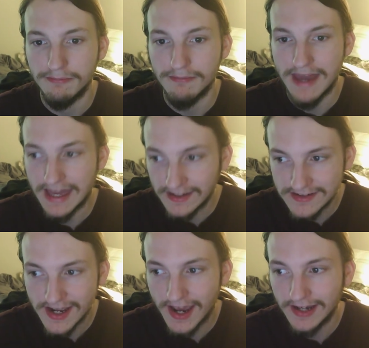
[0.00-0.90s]

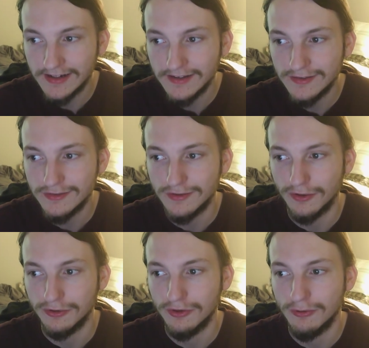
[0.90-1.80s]
antagonists
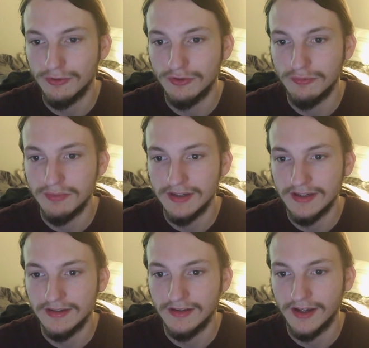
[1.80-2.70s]
are noted to
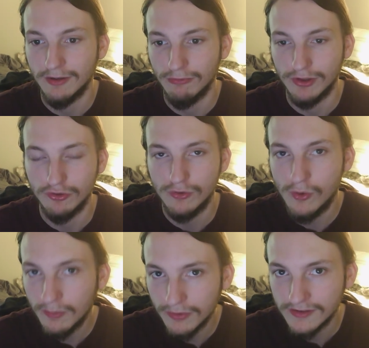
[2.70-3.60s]
be like rich
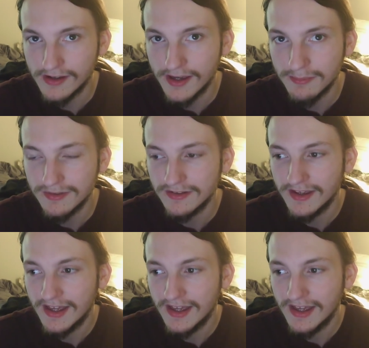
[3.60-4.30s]
corporate types,